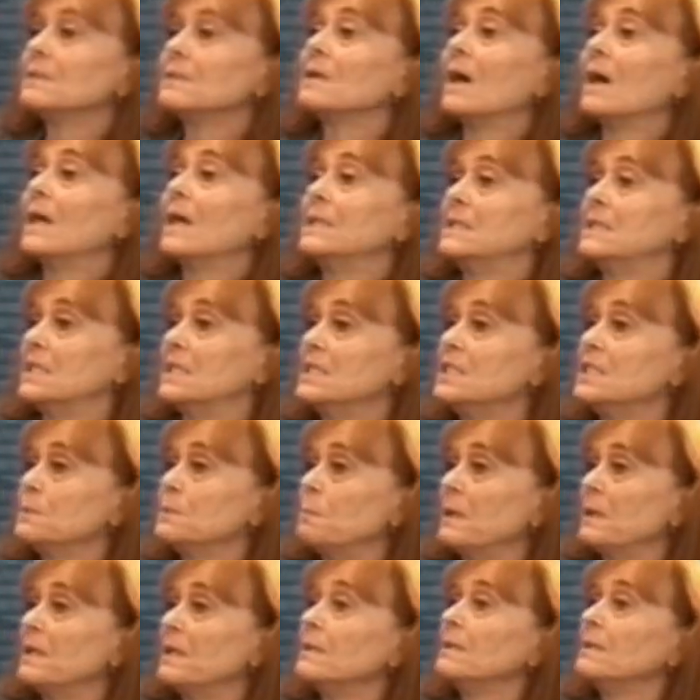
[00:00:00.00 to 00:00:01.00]
I did
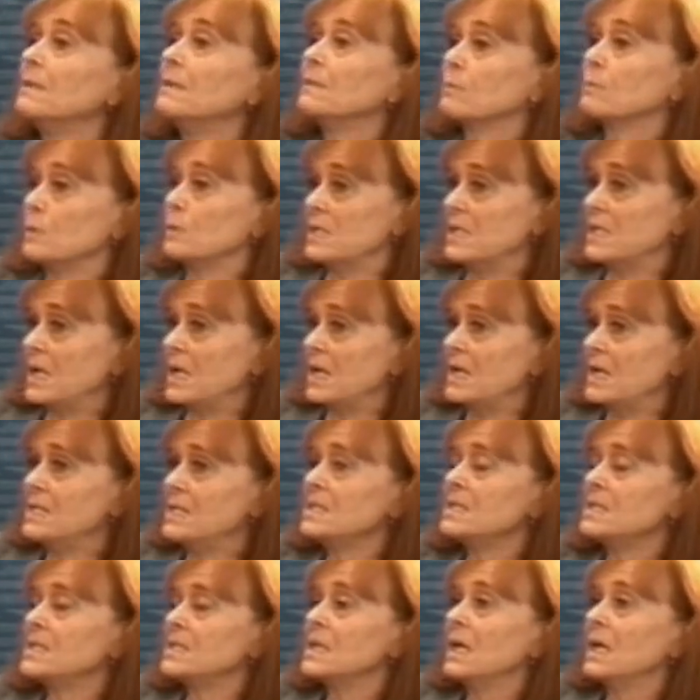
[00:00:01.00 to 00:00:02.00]
spend 3
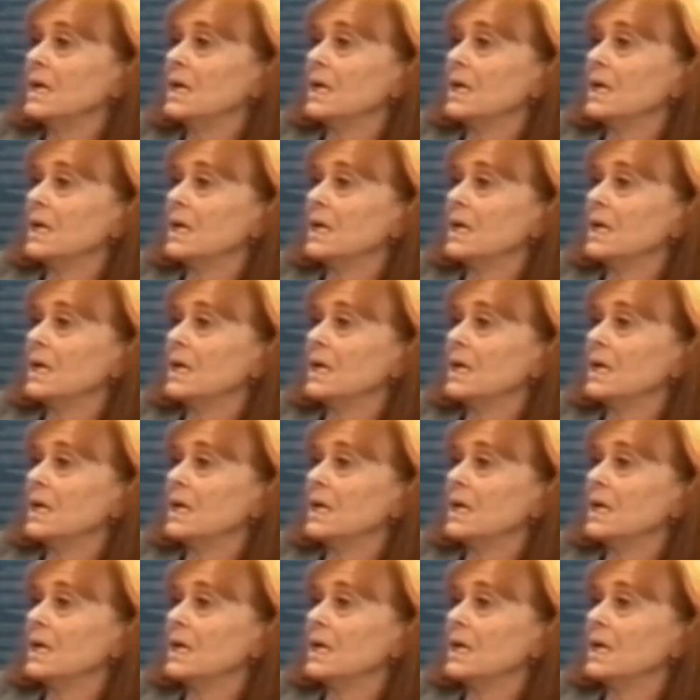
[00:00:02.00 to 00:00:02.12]
days